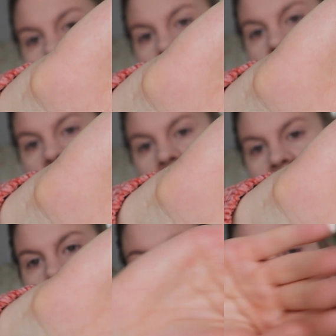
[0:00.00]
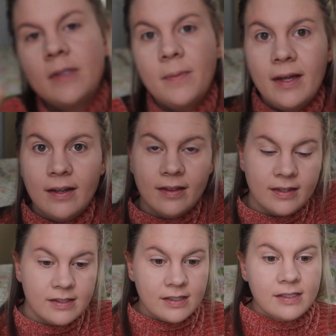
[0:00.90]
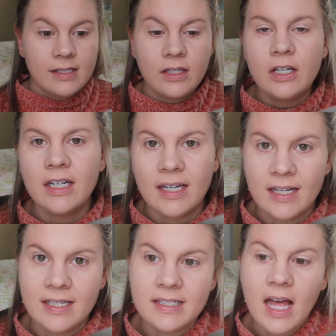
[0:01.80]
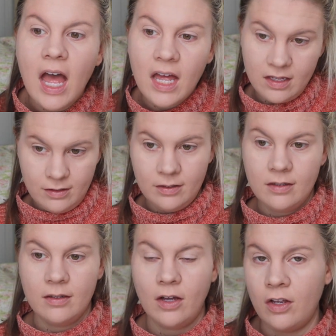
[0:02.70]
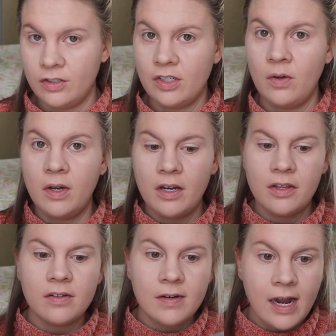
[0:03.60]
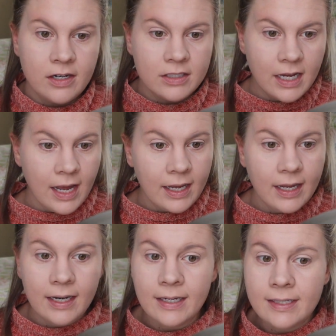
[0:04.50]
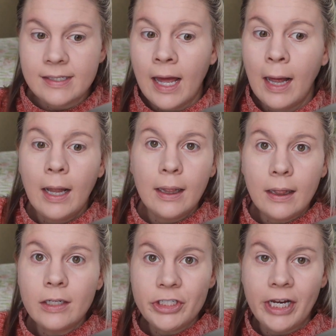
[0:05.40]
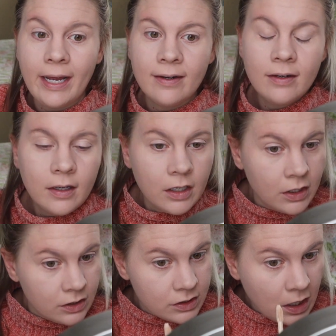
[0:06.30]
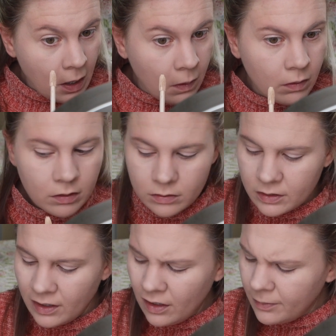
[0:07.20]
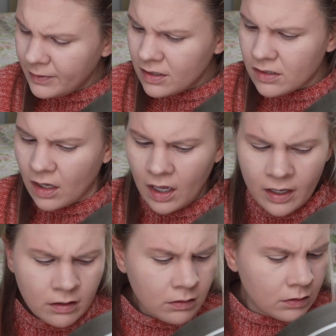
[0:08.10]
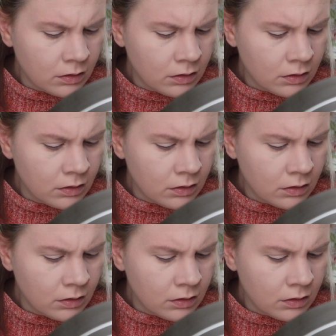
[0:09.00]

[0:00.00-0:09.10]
1,000 times, but this concealer is also another ride or die. It is legit. So did I already put this on?